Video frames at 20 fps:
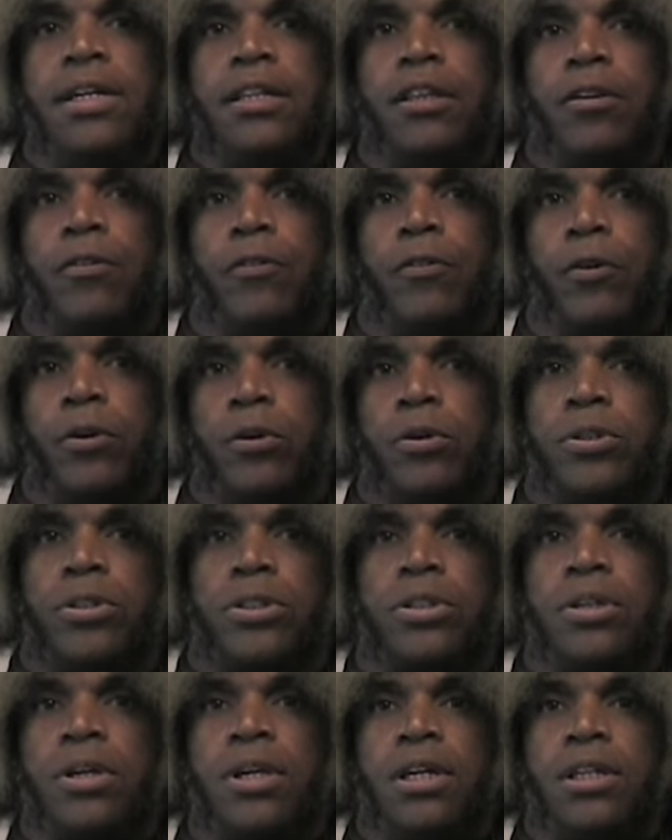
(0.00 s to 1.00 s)
the
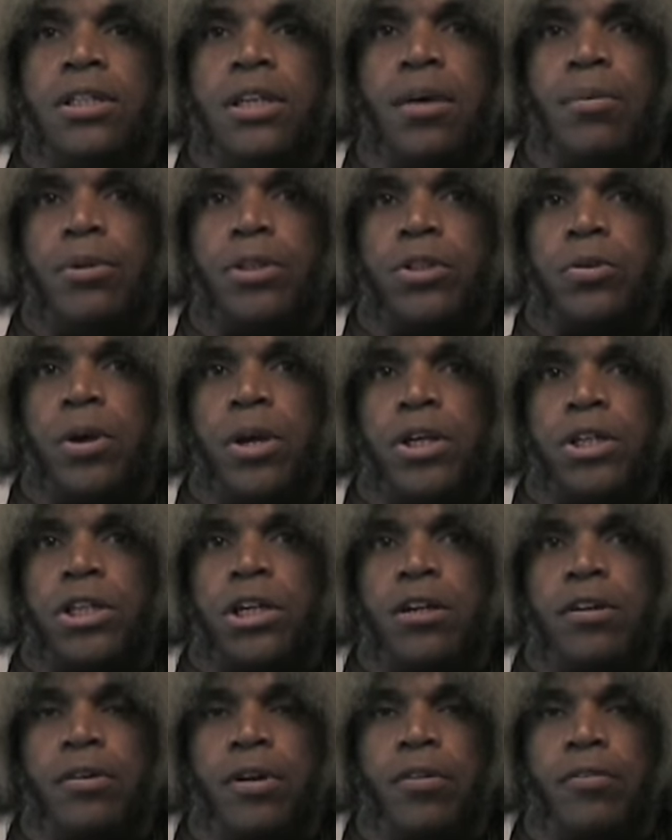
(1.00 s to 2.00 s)
first
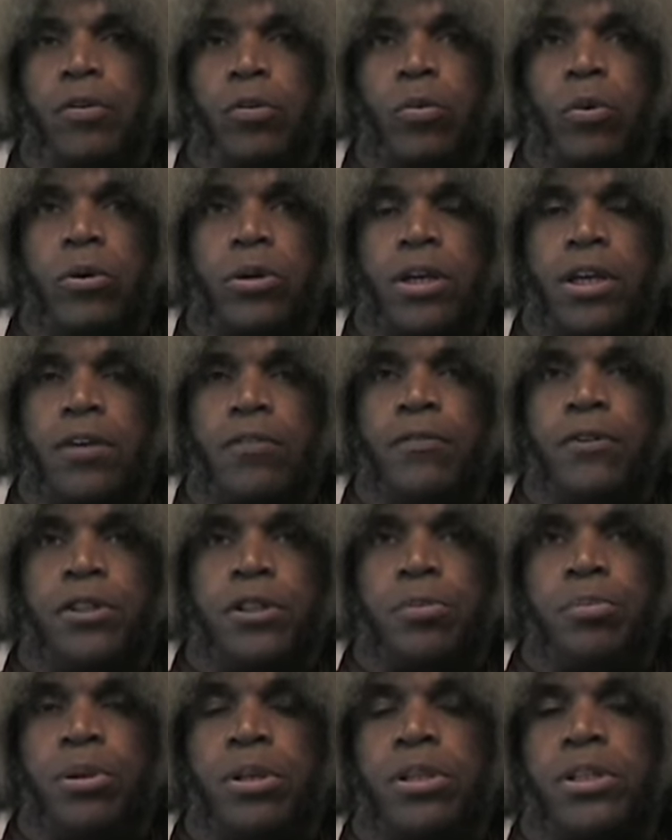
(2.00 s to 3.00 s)
demonstration of a working
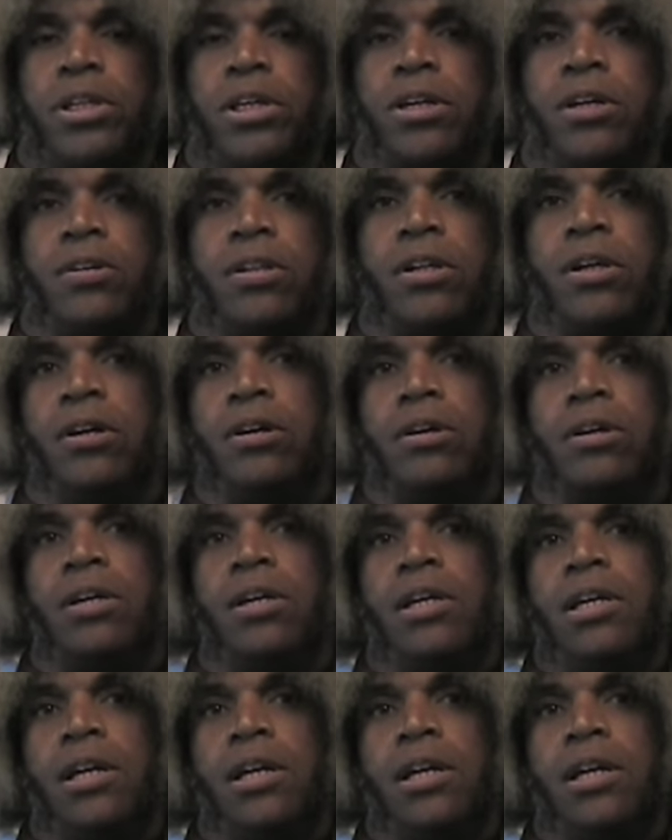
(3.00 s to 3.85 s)
invisibility cloak,